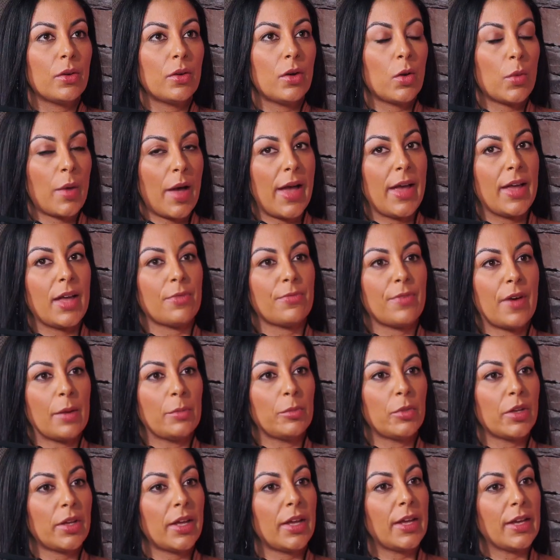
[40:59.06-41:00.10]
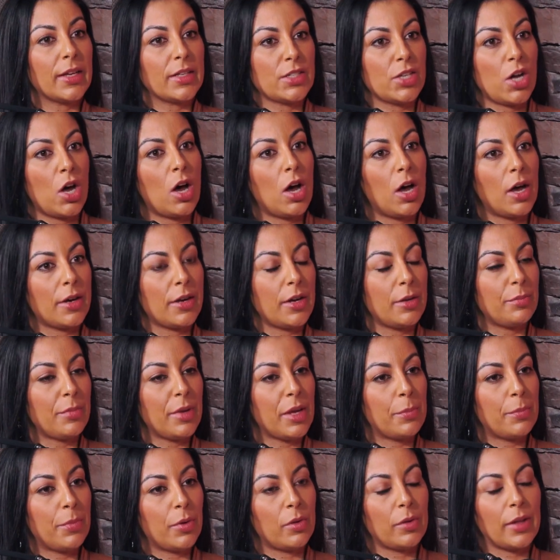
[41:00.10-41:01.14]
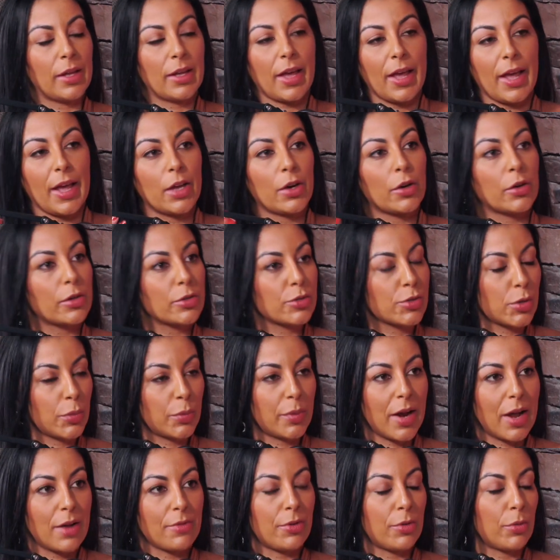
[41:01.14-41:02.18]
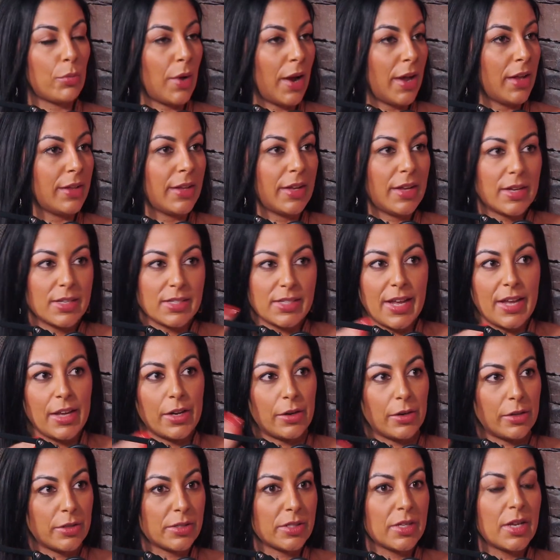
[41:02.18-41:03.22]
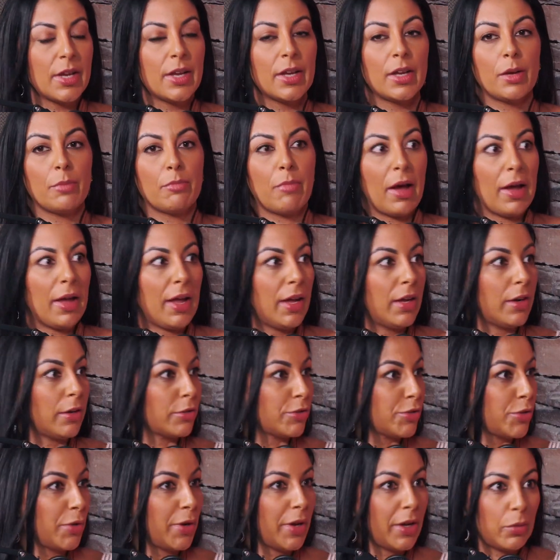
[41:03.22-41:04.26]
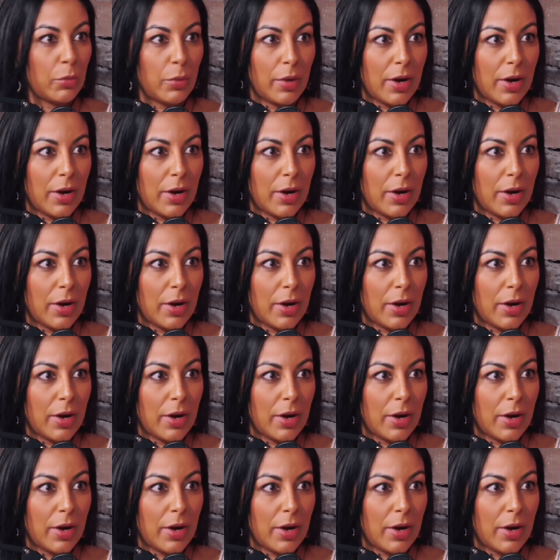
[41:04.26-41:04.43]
okay, if I'm looking at Todd and people like haters or whatever, right? Like his haters, my haters, your hate,